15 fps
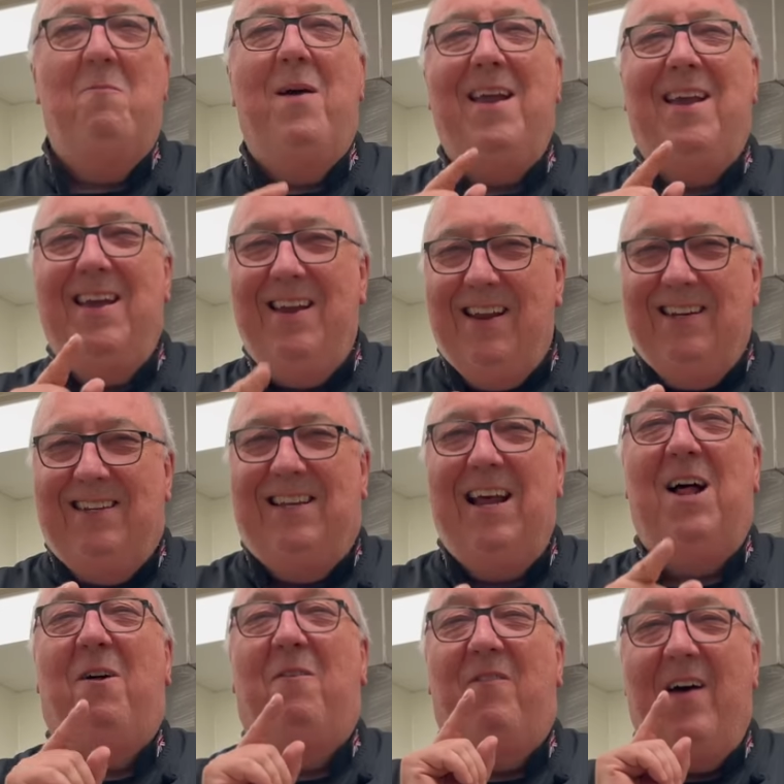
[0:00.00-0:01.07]
Make it
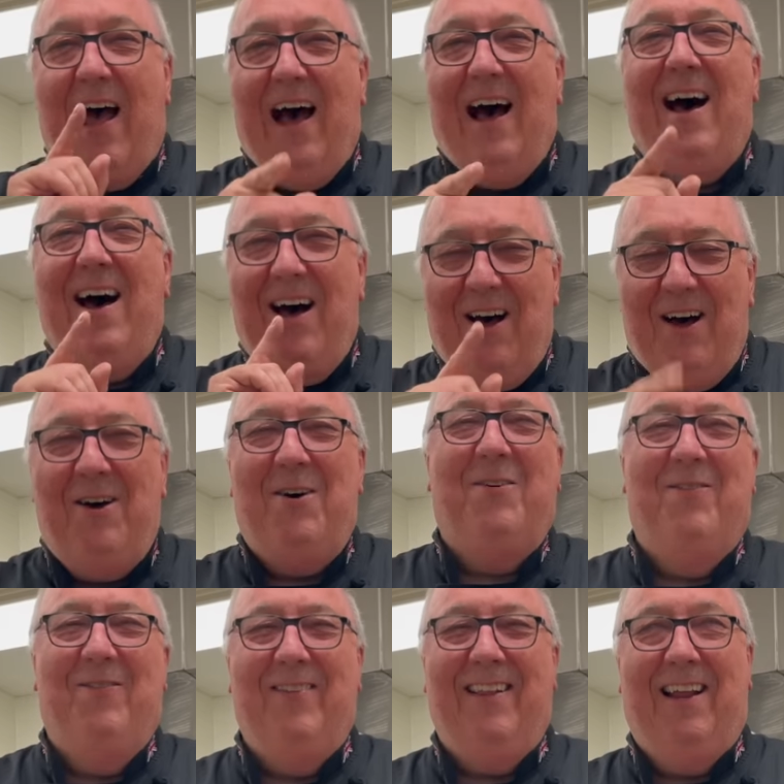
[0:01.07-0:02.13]
yourself at
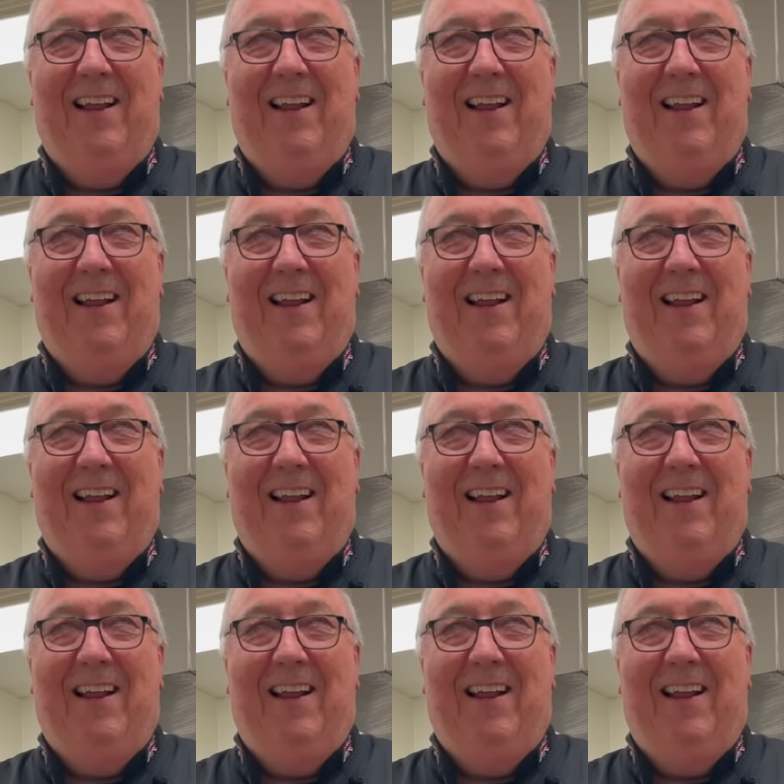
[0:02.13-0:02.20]
home.